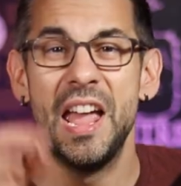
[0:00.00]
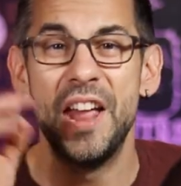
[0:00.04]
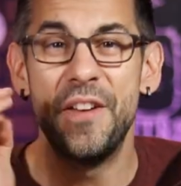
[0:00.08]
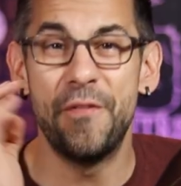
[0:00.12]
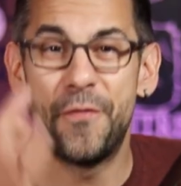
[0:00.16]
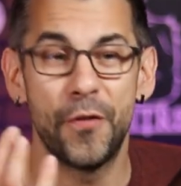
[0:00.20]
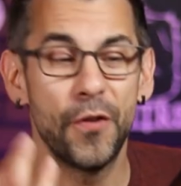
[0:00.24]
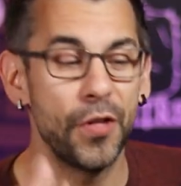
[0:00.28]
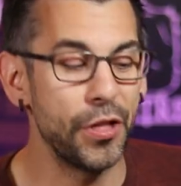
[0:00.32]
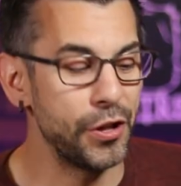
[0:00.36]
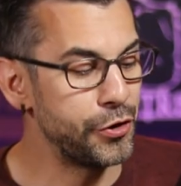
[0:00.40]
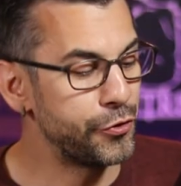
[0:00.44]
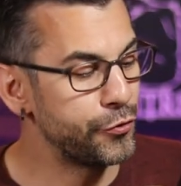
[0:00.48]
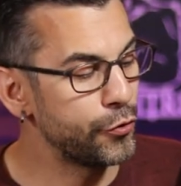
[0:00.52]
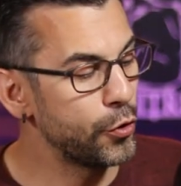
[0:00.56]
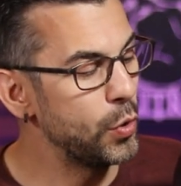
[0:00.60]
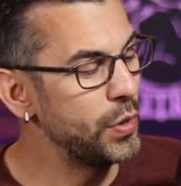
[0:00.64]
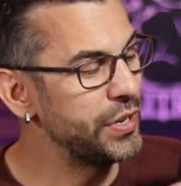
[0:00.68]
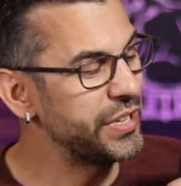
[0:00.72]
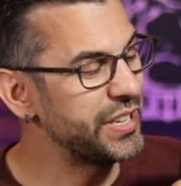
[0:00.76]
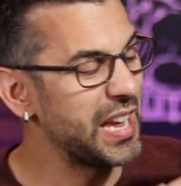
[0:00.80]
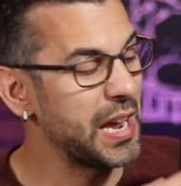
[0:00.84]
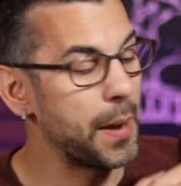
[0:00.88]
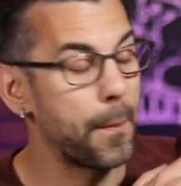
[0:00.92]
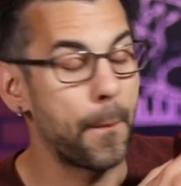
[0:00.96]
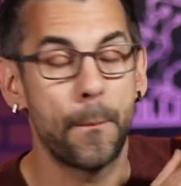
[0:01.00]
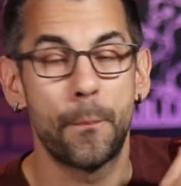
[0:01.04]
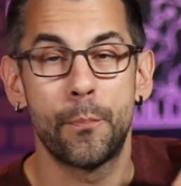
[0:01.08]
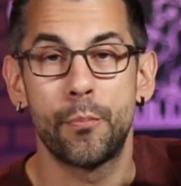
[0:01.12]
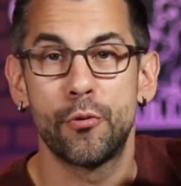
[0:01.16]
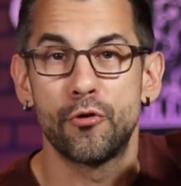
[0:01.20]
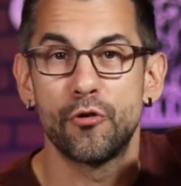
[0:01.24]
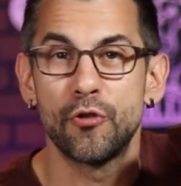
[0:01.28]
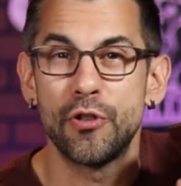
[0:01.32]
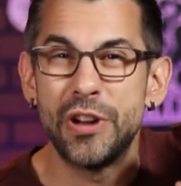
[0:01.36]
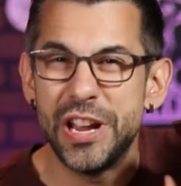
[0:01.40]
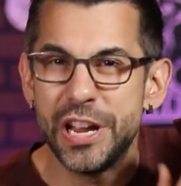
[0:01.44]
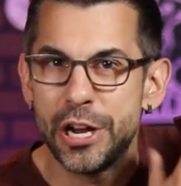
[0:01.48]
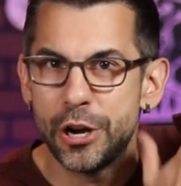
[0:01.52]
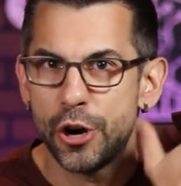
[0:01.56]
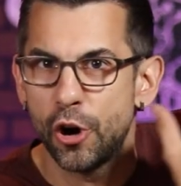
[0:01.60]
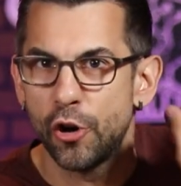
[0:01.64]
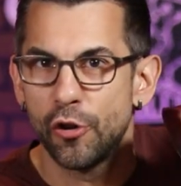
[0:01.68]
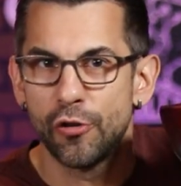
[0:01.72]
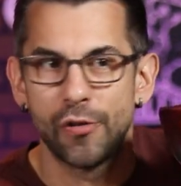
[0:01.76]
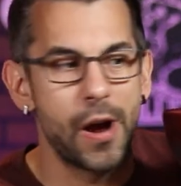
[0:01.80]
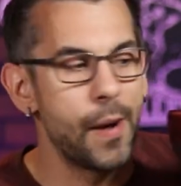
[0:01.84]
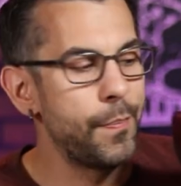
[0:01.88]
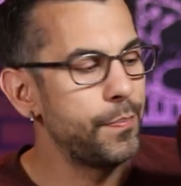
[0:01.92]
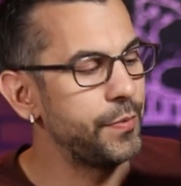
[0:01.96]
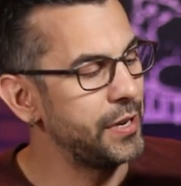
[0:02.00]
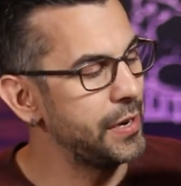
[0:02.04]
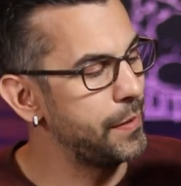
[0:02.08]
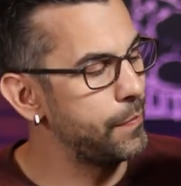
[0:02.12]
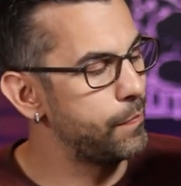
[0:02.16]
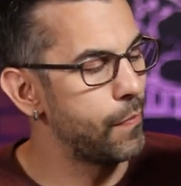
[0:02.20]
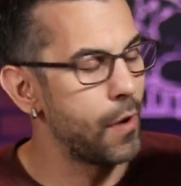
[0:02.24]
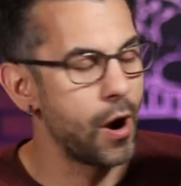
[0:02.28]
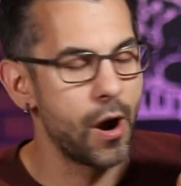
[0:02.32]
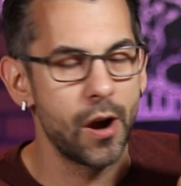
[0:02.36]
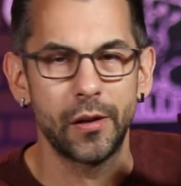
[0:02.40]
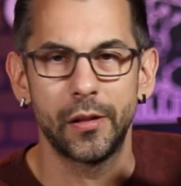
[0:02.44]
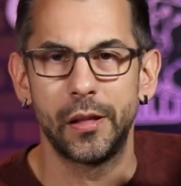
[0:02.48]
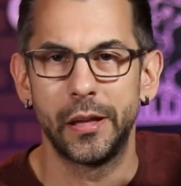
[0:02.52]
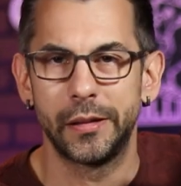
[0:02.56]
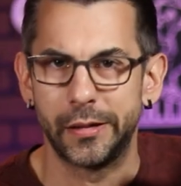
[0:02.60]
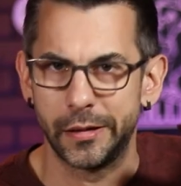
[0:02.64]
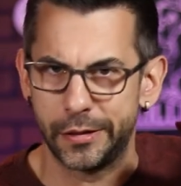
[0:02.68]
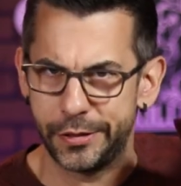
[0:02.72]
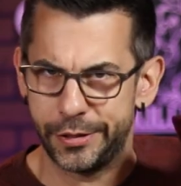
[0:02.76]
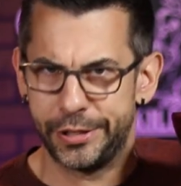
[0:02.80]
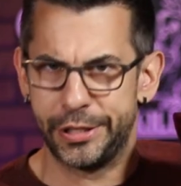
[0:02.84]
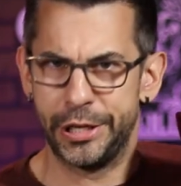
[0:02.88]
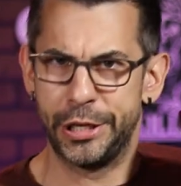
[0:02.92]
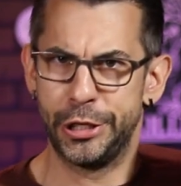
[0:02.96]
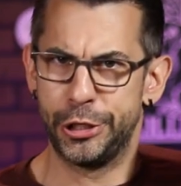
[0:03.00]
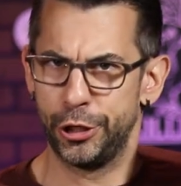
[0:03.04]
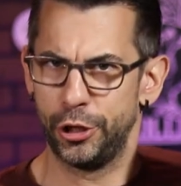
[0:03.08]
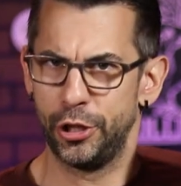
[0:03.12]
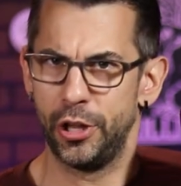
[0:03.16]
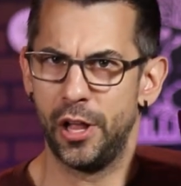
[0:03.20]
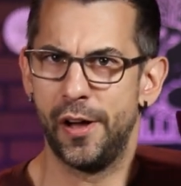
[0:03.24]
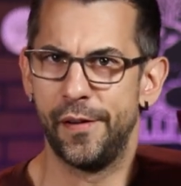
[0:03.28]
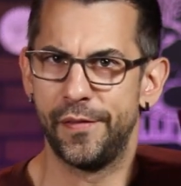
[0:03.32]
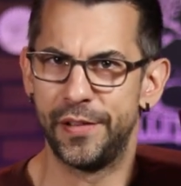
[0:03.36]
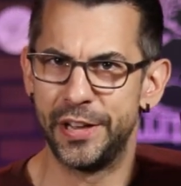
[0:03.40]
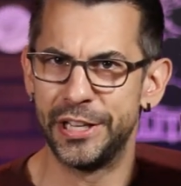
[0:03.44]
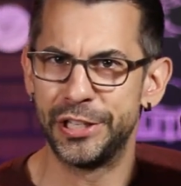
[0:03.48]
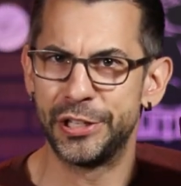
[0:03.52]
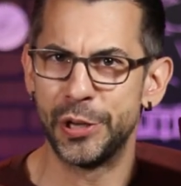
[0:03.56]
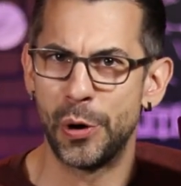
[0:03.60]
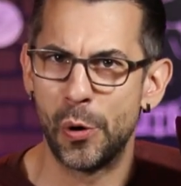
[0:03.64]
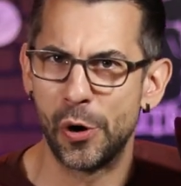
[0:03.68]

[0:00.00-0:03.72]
And for the druid's like pre-corrupted mark, like the sigil of his